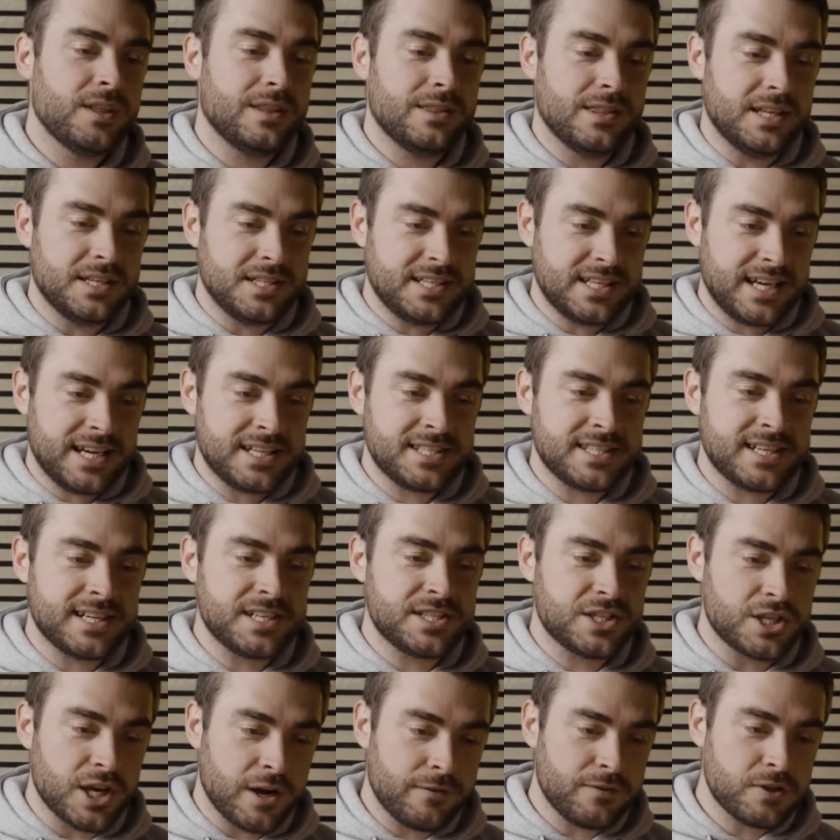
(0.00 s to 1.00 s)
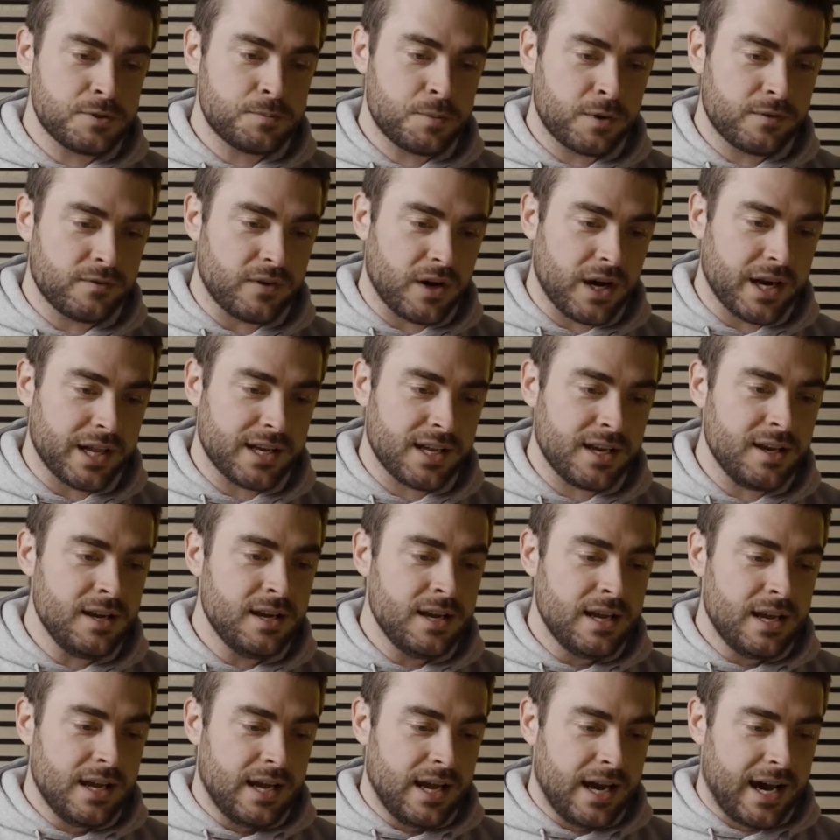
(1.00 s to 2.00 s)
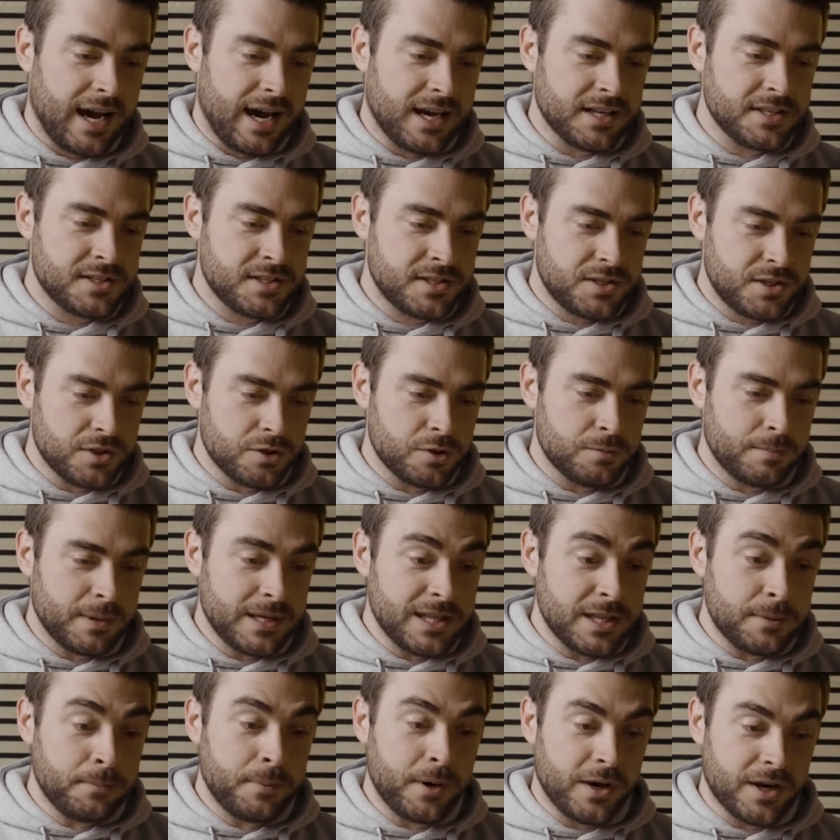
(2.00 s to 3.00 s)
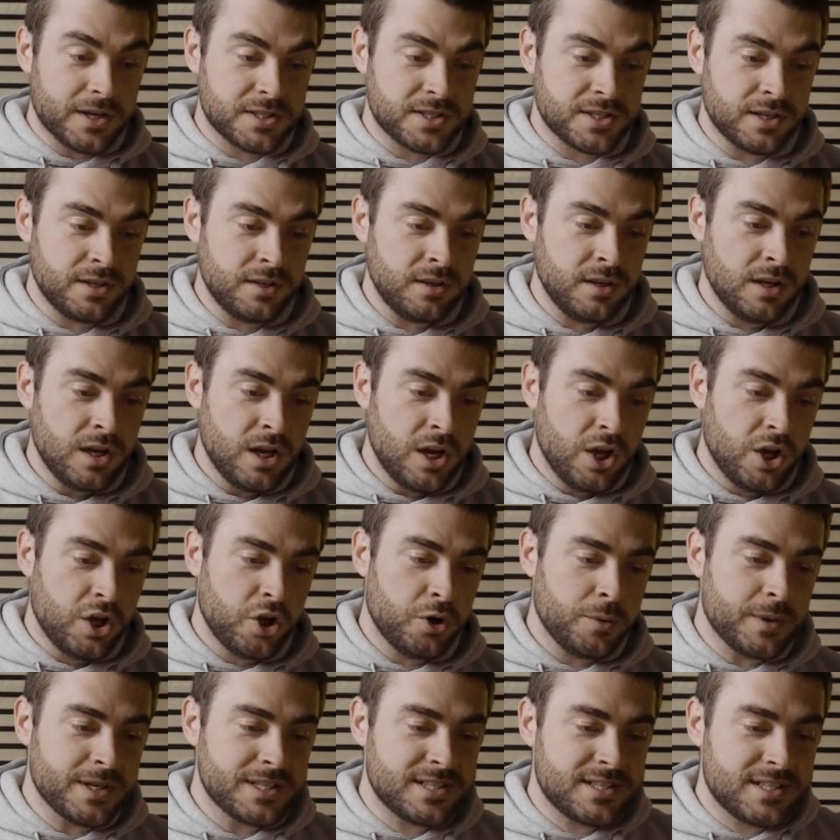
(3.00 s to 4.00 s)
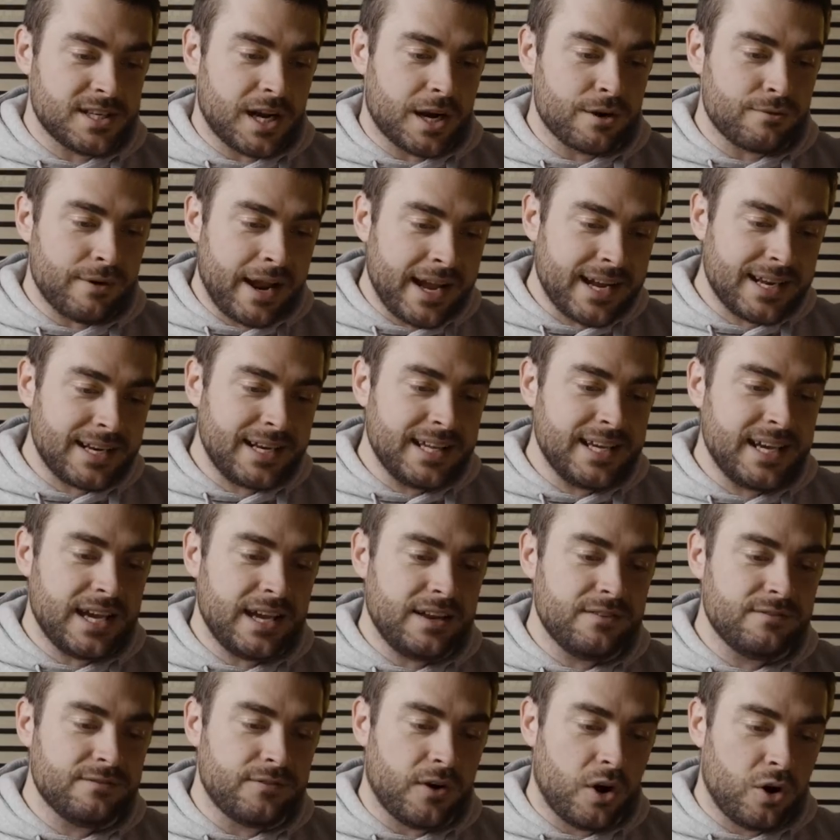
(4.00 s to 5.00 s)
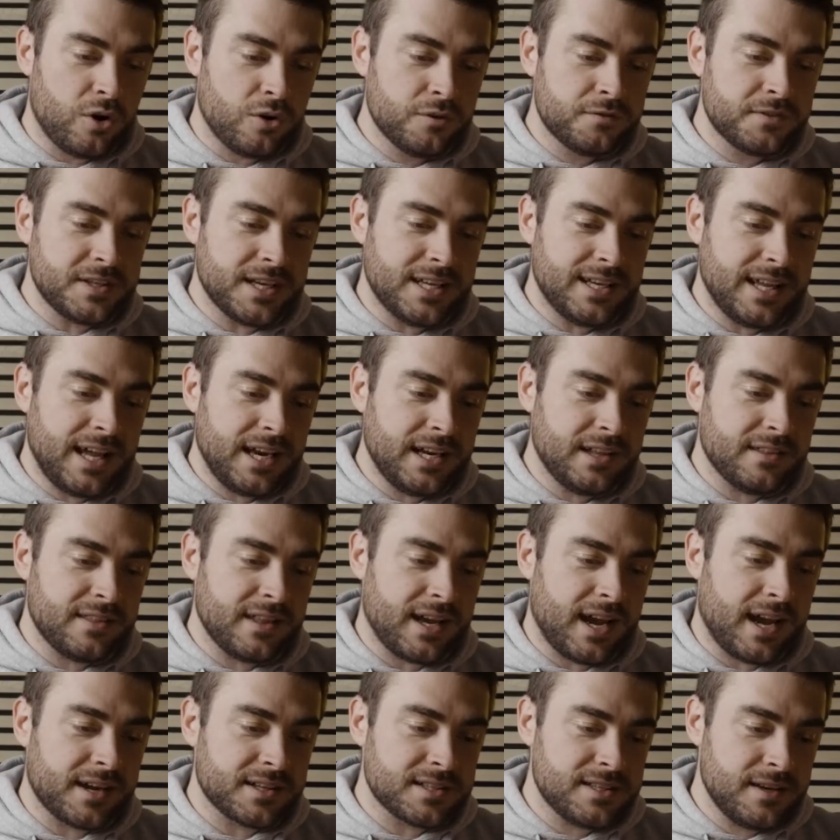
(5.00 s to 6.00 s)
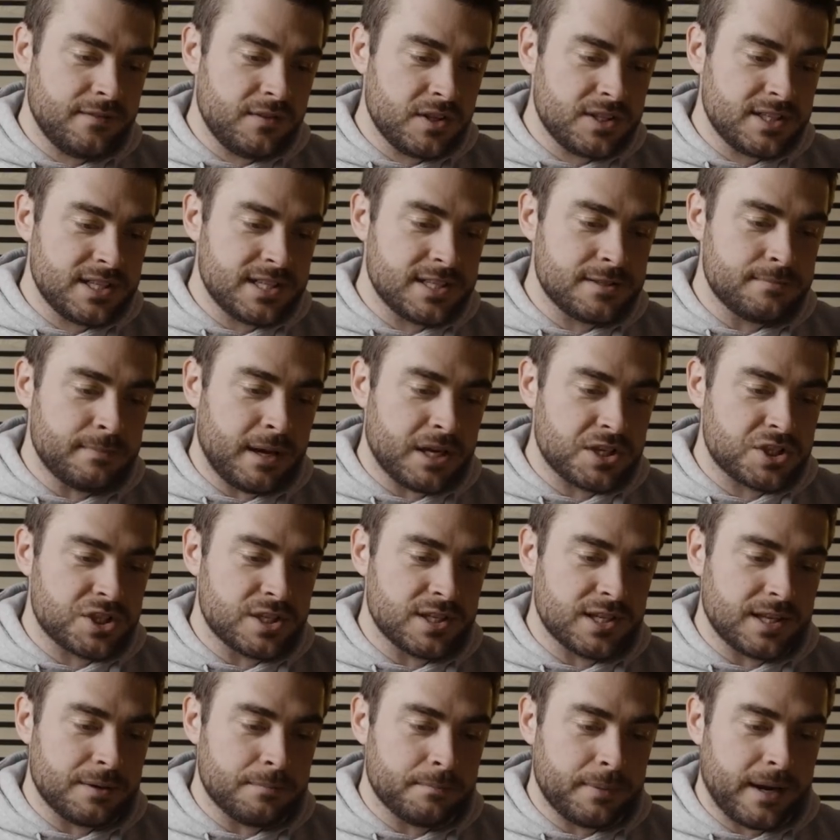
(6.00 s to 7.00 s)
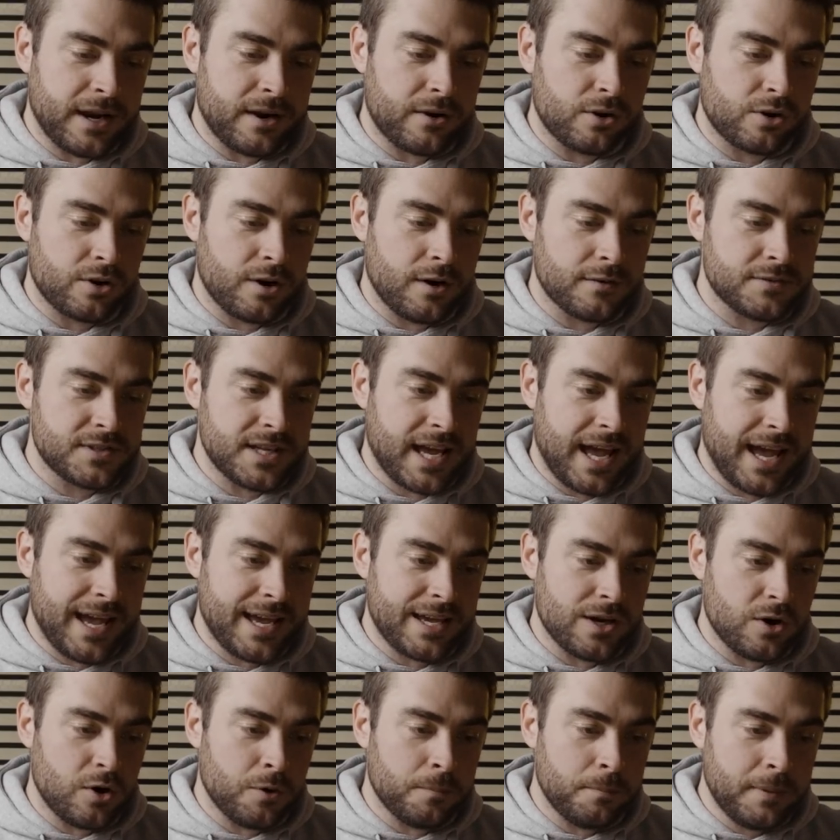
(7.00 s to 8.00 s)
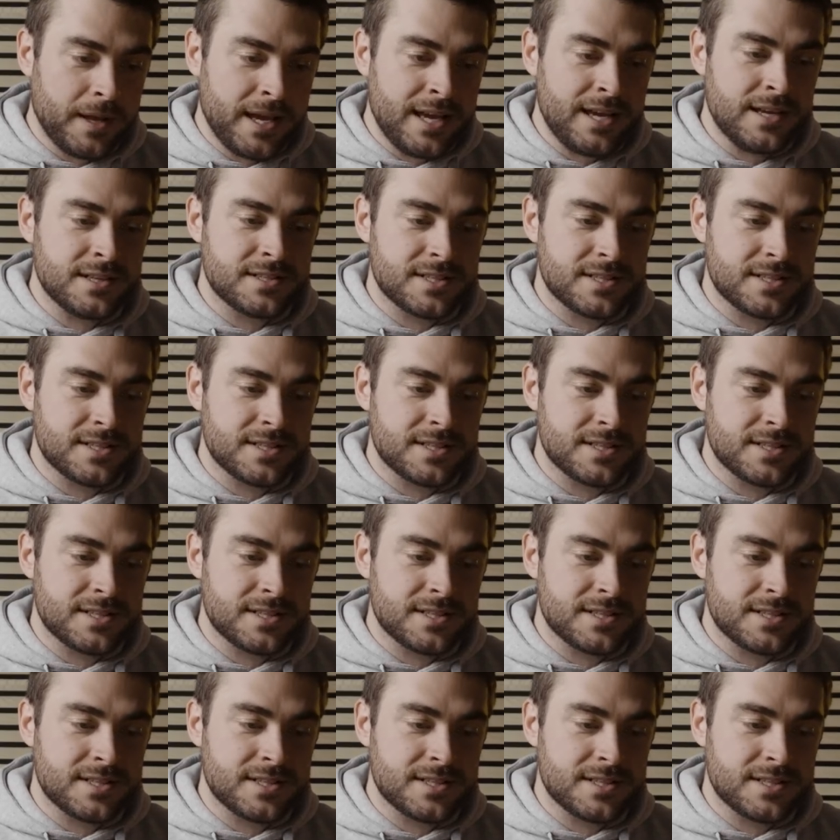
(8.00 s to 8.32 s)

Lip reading: The DSA service provider has to be the person who is directly involved in any of the activities mentioned in paragraphs A or B.